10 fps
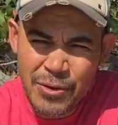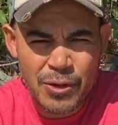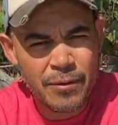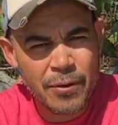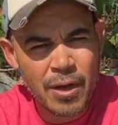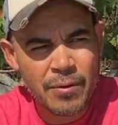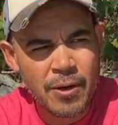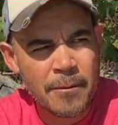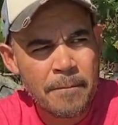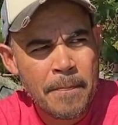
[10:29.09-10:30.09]
So if you
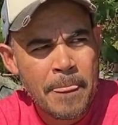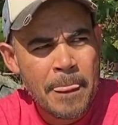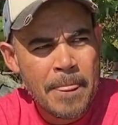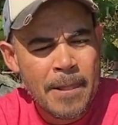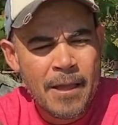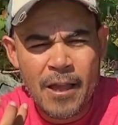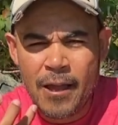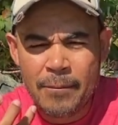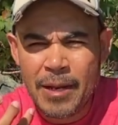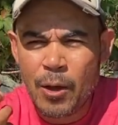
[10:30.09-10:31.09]
ever
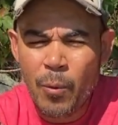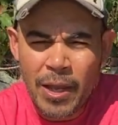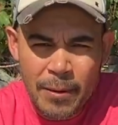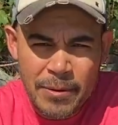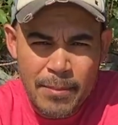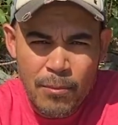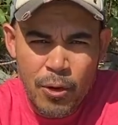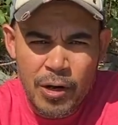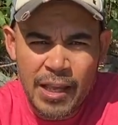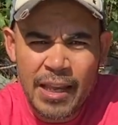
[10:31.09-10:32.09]
kind of wake up in the
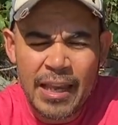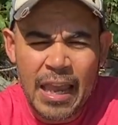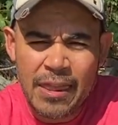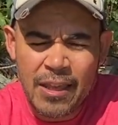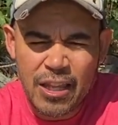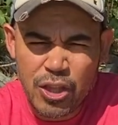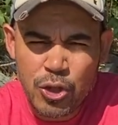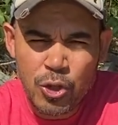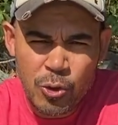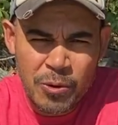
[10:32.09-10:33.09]
morning and like the
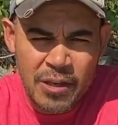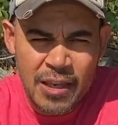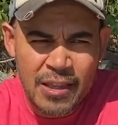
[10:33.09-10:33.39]
dew